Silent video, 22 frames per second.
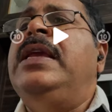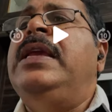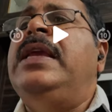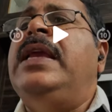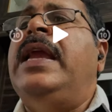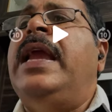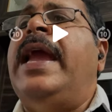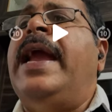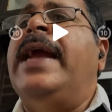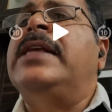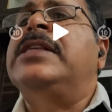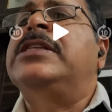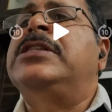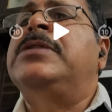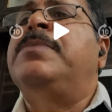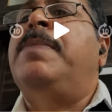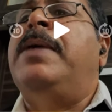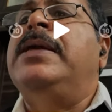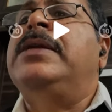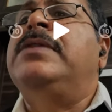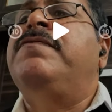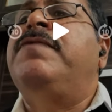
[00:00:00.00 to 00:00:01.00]
Ex,
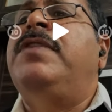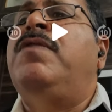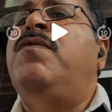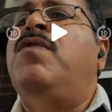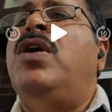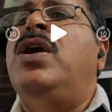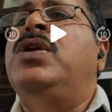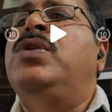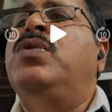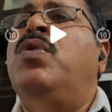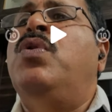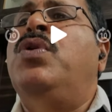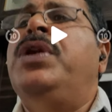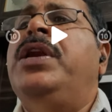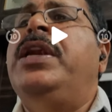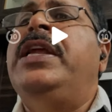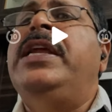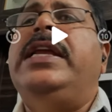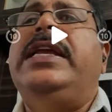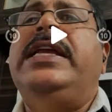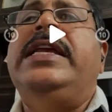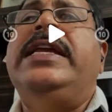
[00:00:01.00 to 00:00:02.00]
but we want
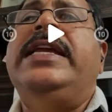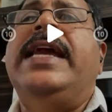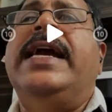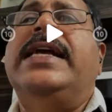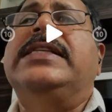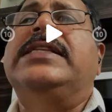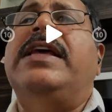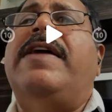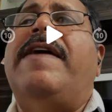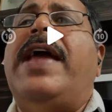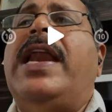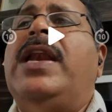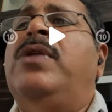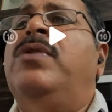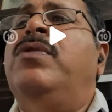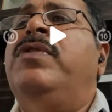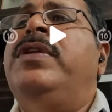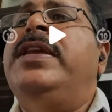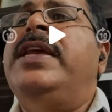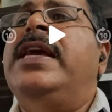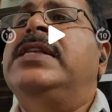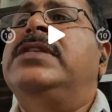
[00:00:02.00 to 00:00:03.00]
only Ex value.
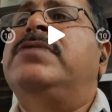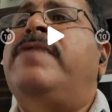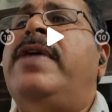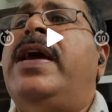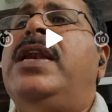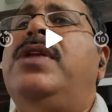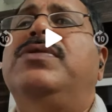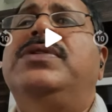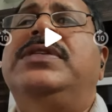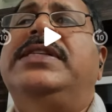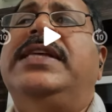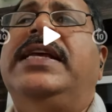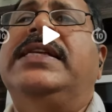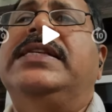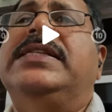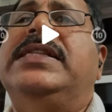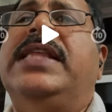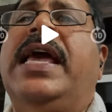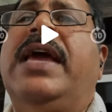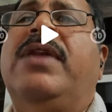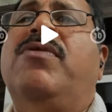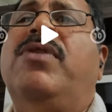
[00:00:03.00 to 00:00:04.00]
Ex value 6
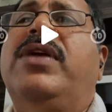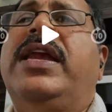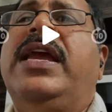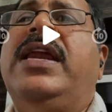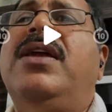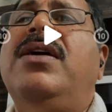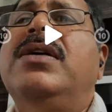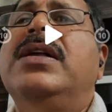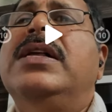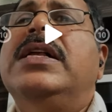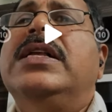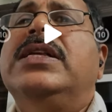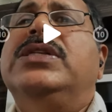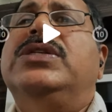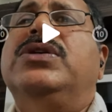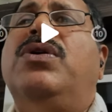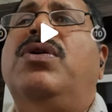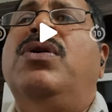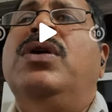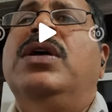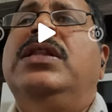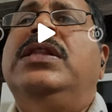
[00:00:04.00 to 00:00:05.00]
there. Okay, na?
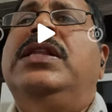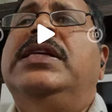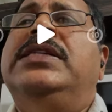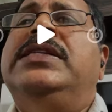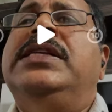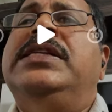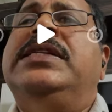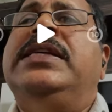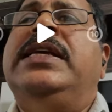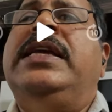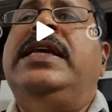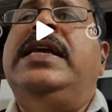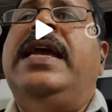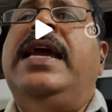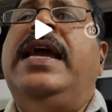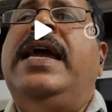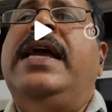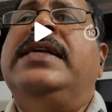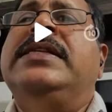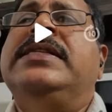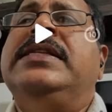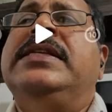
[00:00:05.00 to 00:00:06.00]
So this is
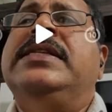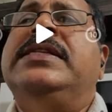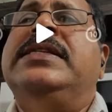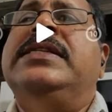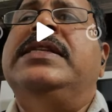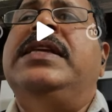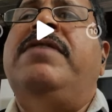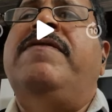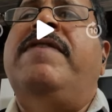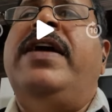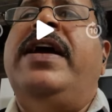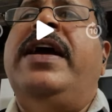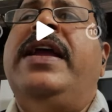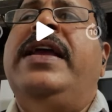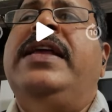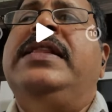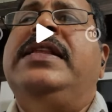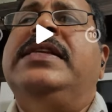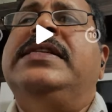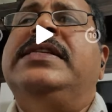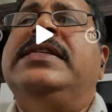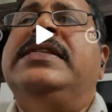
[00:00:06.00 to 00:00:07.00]
Ex, this is Ey,
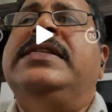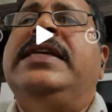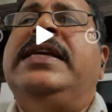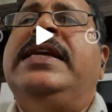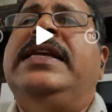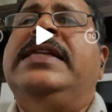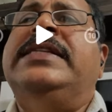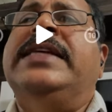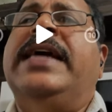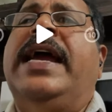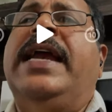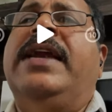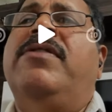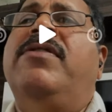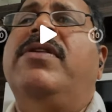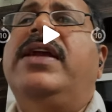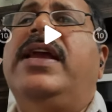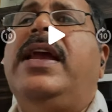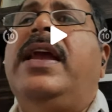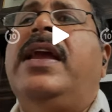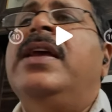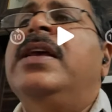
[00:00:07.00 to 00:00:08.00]
this is Ez.
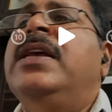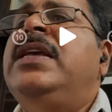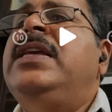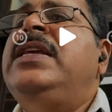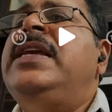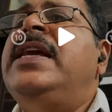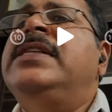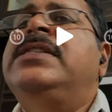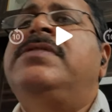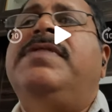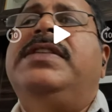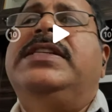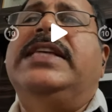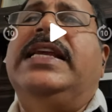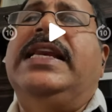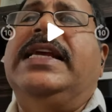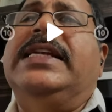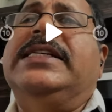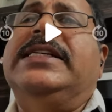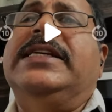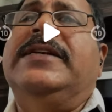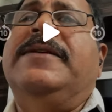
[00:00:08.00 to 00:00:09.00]
Okay, Ex we
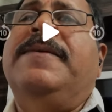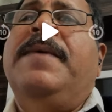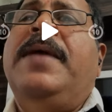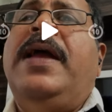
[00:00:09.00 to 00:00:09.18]
selected.